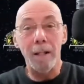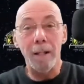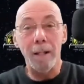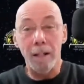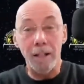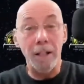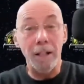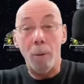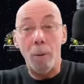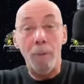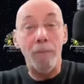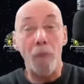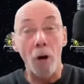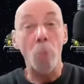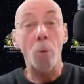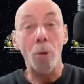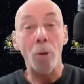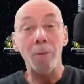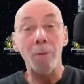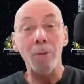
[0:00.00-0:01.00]
You know, if I
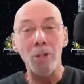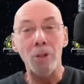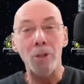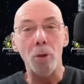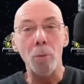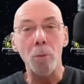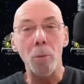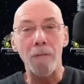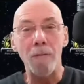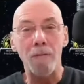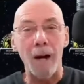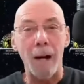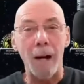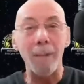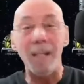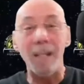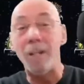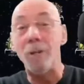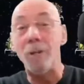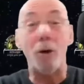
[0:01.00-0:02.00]
want to enjoy my
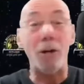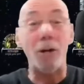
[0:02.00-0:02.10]
family and not